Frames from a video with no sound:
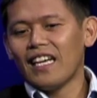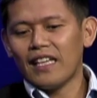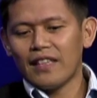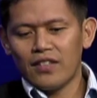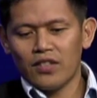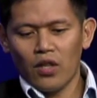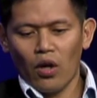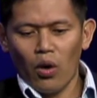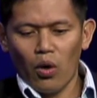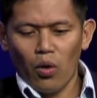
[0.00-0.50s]
And
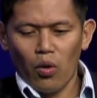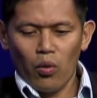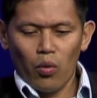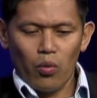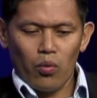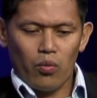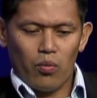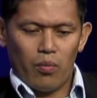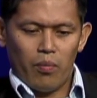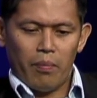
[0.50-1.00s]

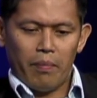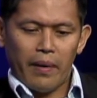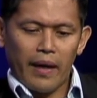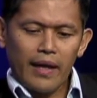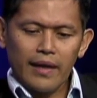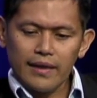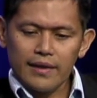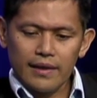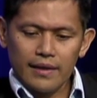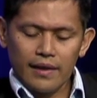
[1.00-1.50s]
so
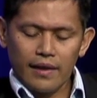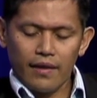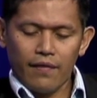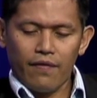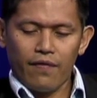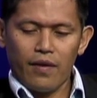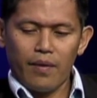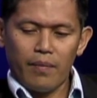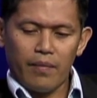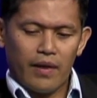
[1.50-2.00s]
basically
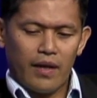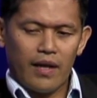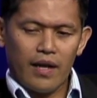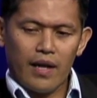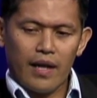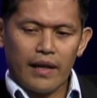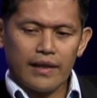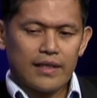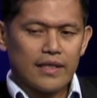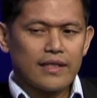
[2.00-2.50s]
from
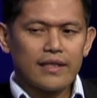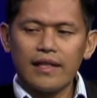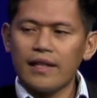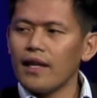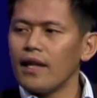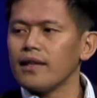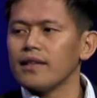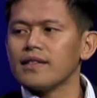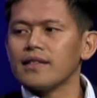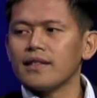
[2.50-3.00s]
there, I just
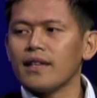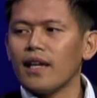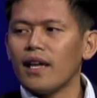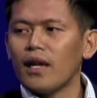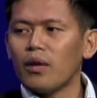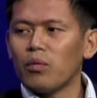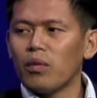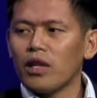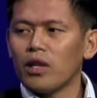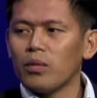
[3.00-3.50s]
didn't
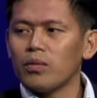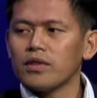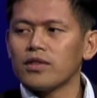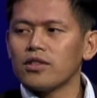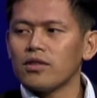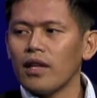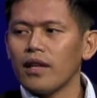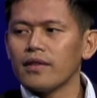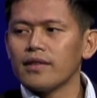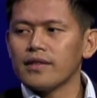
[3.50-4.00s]
understand what he was
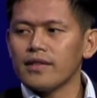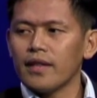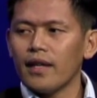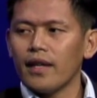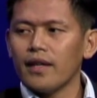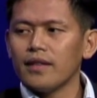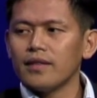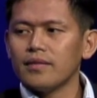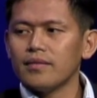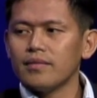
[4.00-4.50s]
trying to
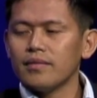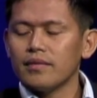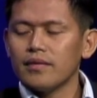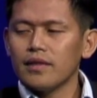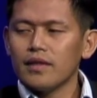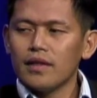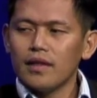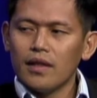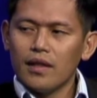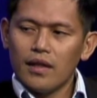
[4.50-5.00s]
say.
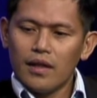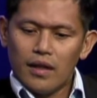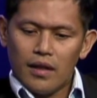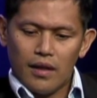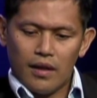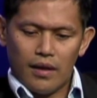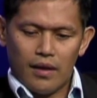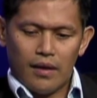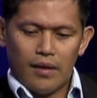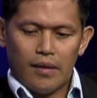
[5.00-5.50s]

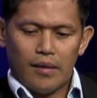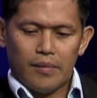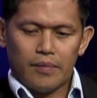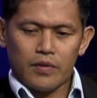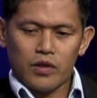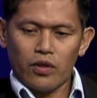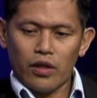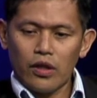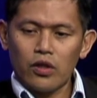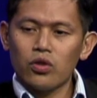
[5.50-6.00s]

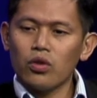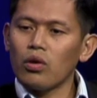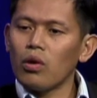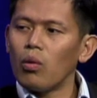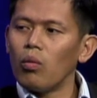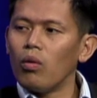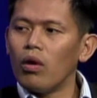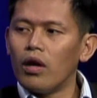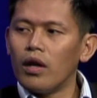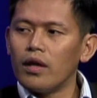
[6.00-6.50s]
So it took
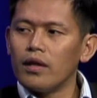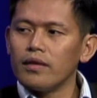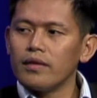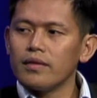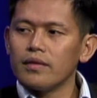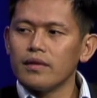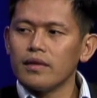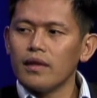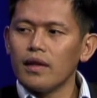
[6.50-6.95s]
a while.